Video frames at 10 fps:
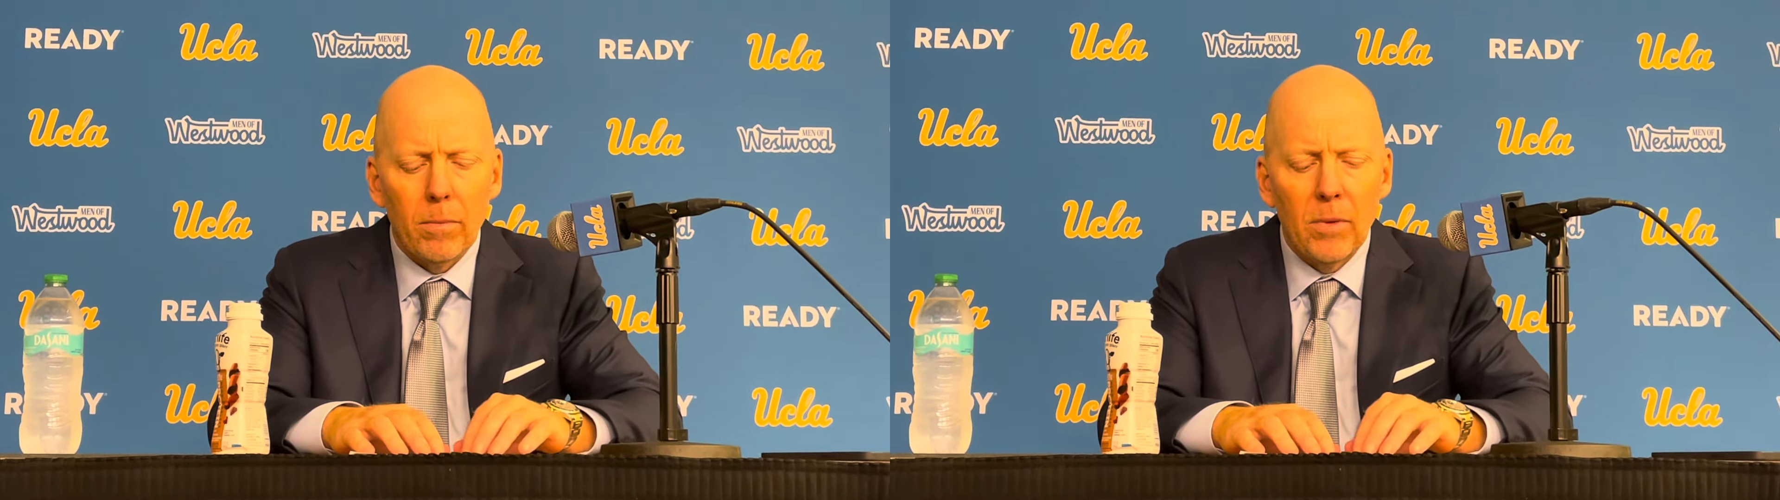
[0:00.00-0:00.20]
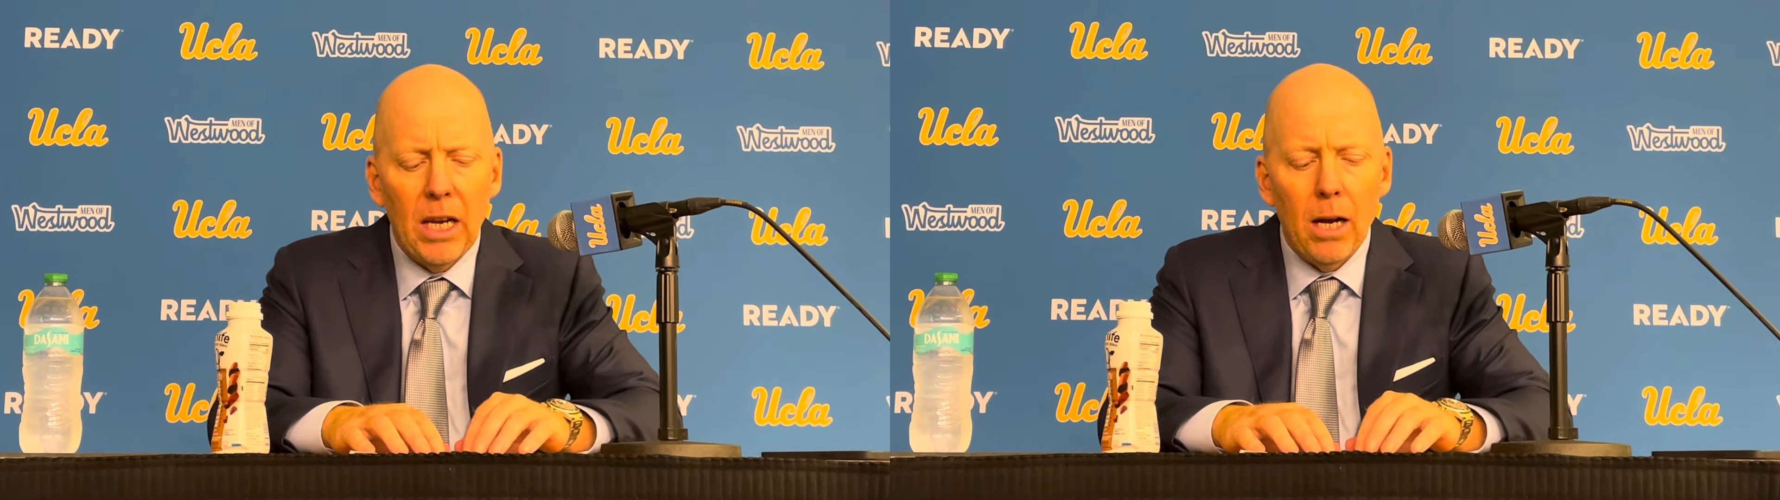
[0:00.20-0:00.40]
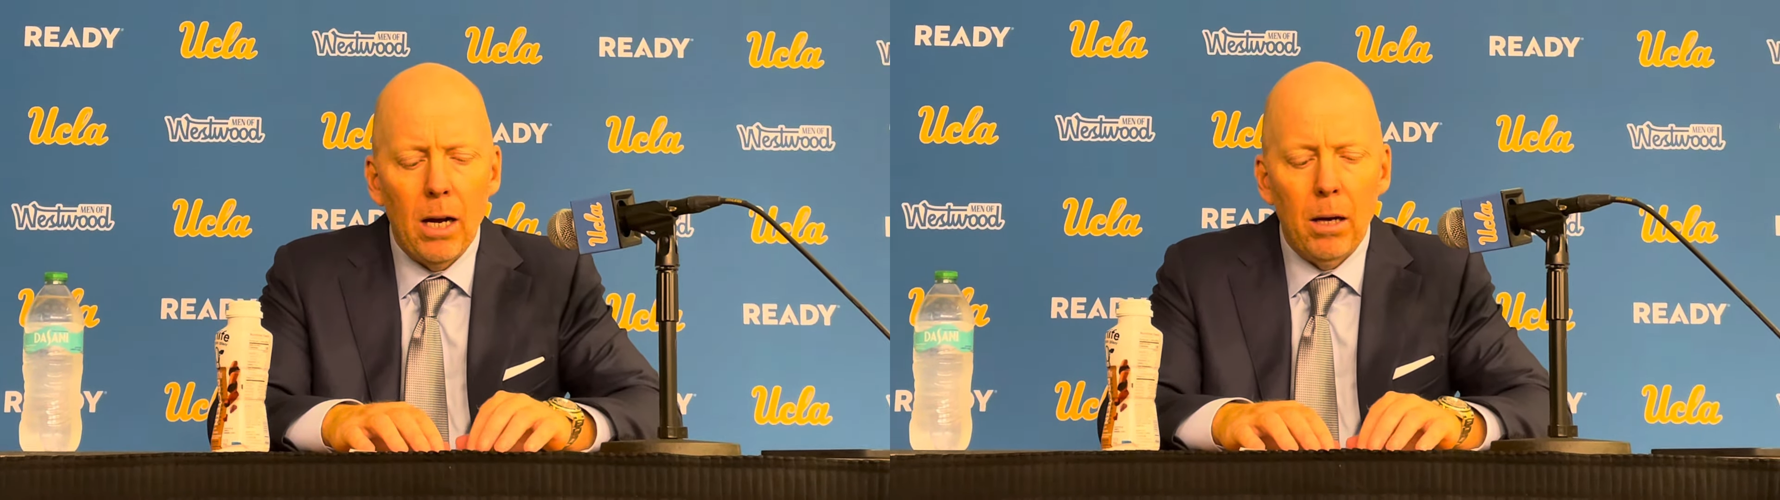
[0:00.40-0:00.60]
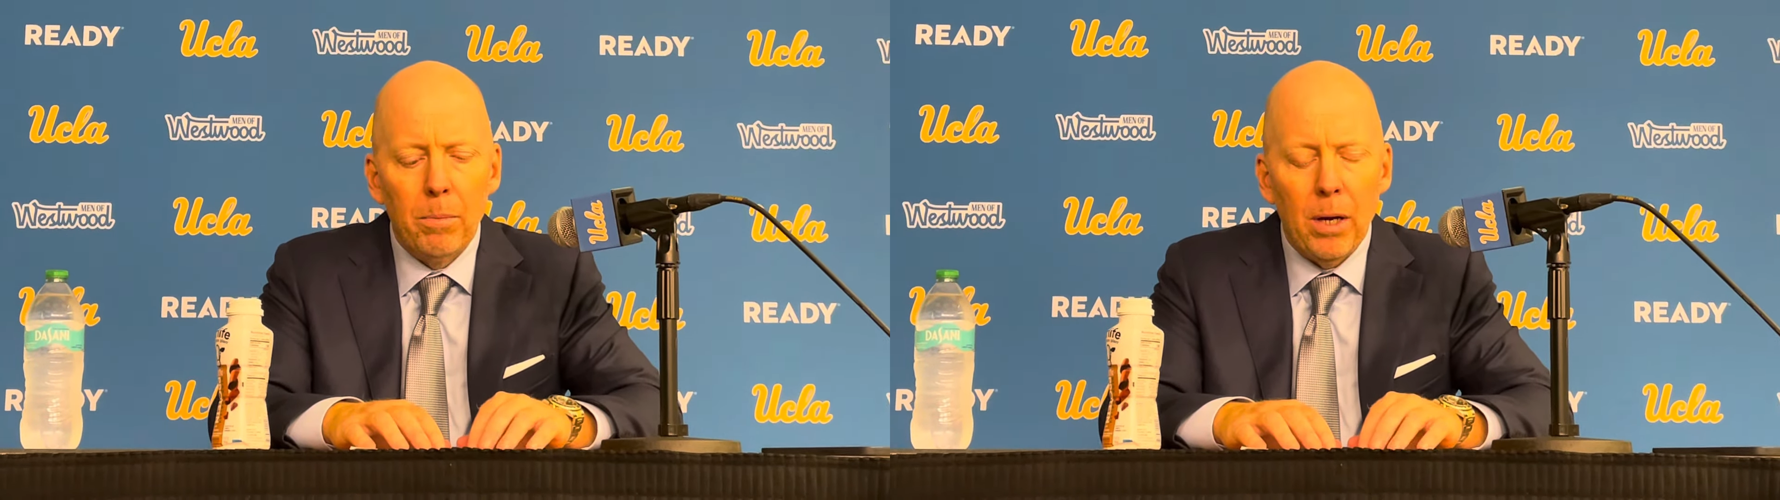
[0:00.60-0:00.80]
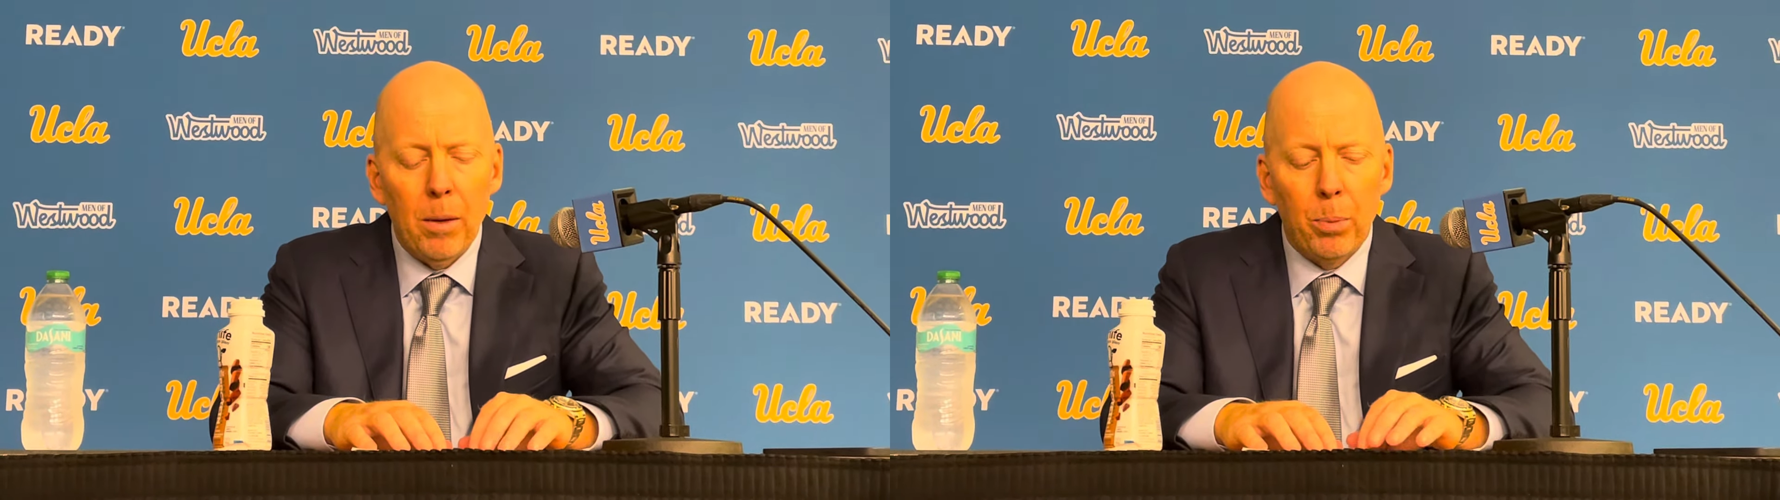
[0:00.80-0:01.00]
Yeah,
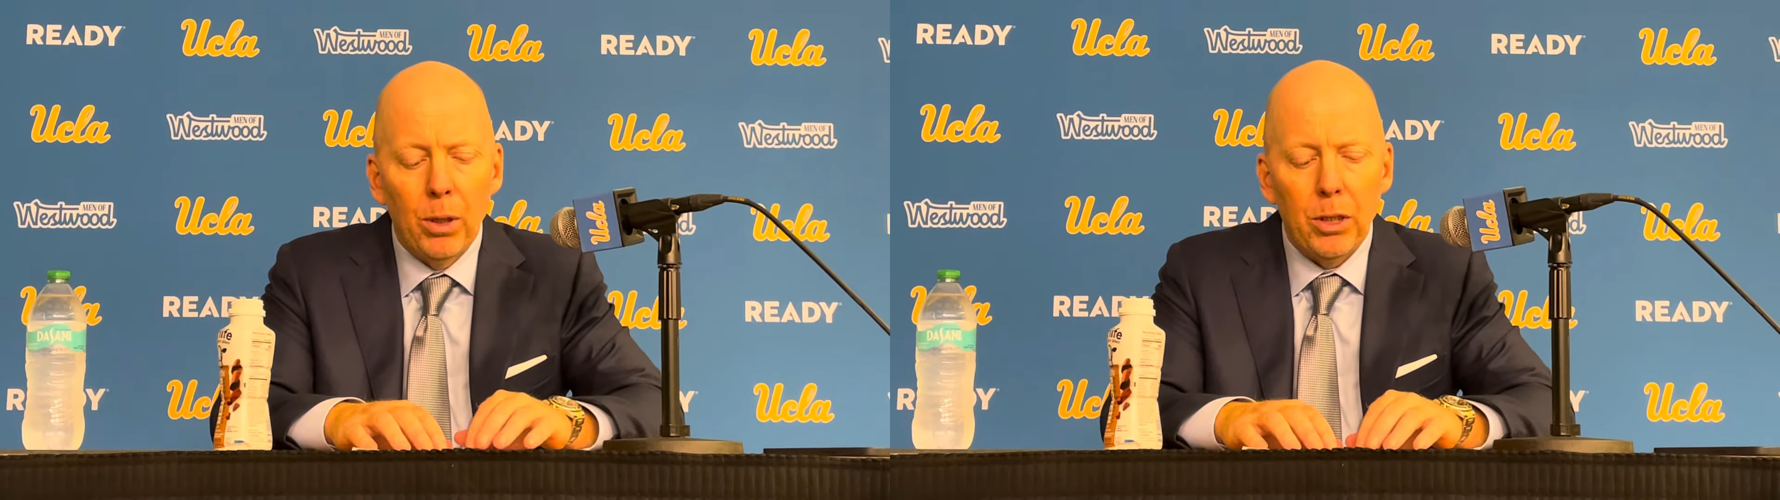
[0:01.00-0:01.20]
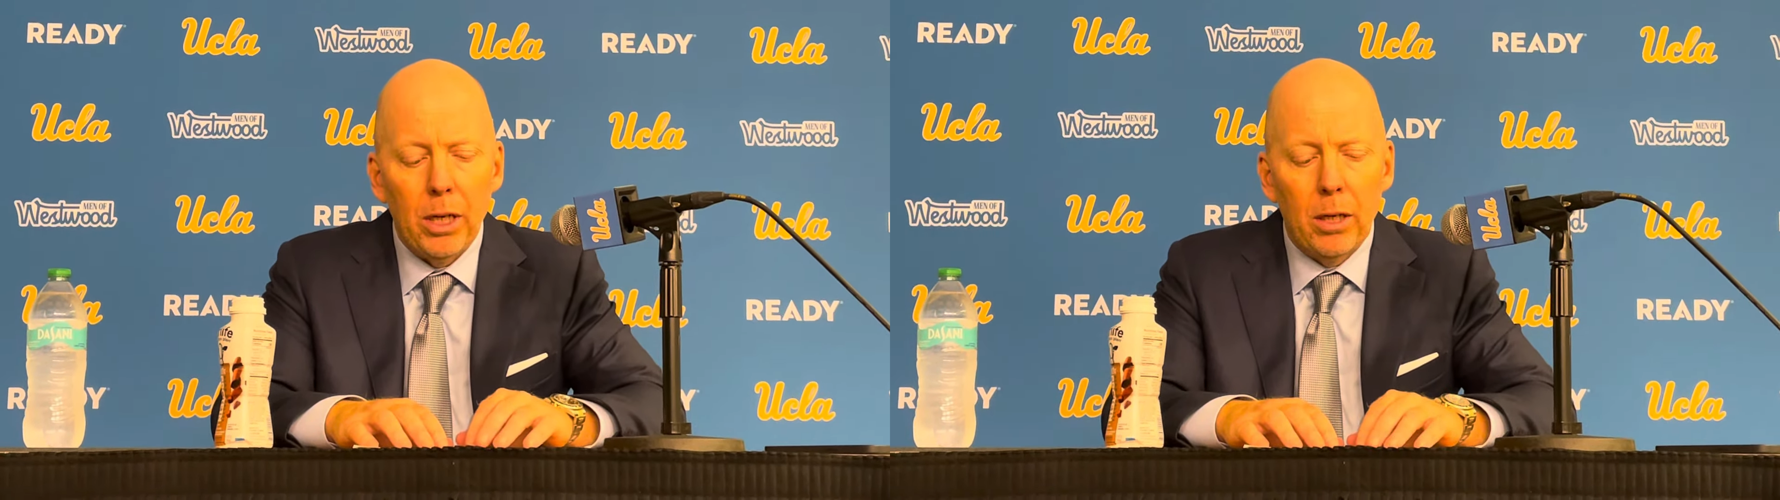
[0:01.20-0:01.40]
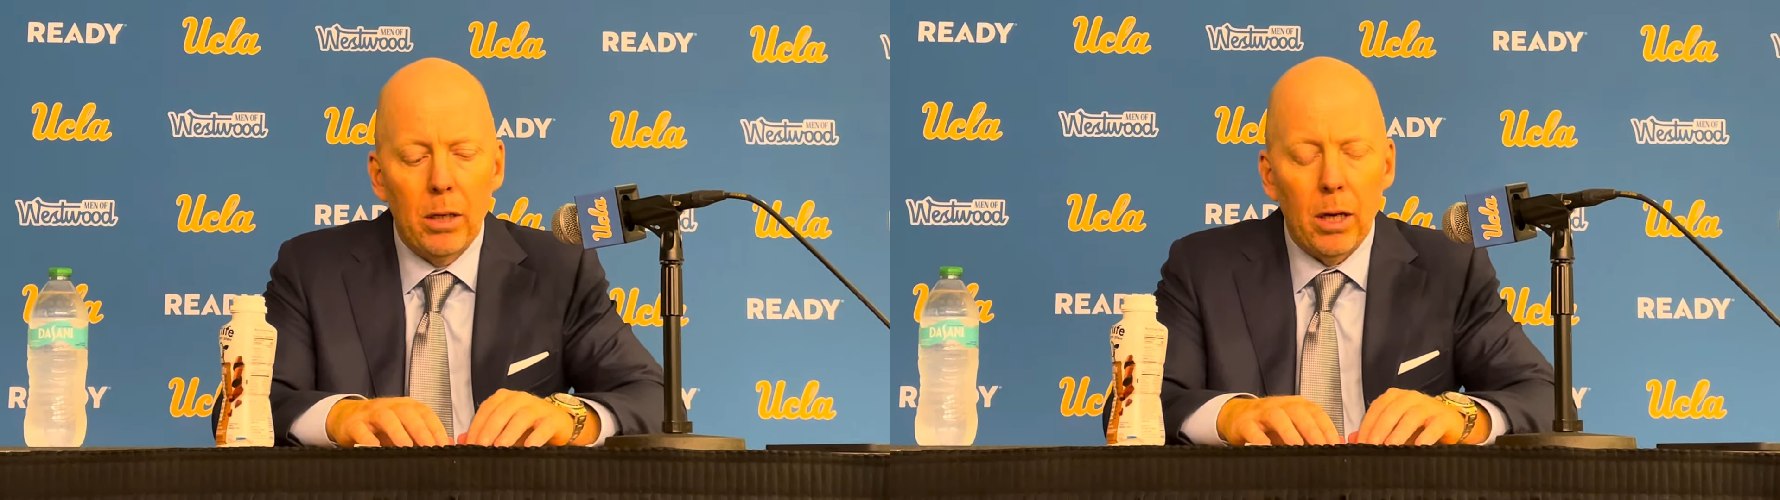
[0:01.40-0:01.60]
I appreciate,